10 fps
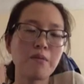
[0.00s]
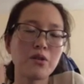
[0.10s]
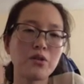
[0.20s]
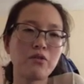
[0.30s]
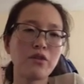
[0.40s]
to
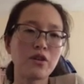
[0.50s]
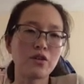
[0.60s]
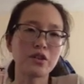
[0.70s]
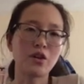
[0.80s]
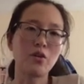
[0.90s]
focus
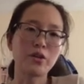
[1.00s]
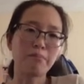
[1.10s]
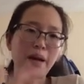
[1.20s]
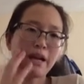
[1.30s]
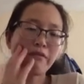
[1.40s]
on the
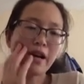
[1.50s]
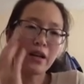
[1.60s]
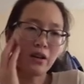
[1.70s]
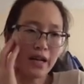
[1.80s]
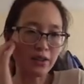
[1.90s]
bad file
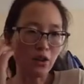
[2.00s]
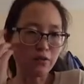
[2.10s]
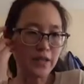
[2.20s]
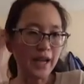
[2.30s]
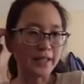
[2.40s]
and
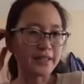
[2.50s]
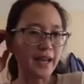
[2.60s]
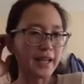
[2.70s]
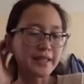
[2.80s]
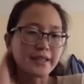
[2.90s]
off-target
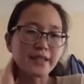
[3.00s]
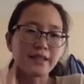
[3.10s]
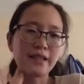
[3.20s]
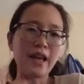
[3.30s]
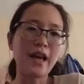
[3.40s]
sites
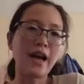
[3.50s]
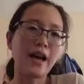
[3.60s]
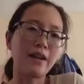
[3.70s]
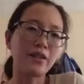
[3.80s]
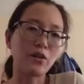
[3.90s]
and
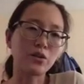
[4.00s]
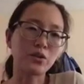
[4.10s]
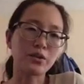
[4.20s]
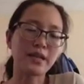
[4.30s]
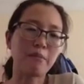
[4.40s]
also
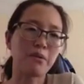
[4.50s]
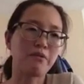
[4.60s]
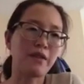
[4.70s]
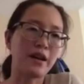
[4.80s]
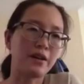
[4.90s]
summary
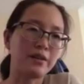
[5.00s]
file.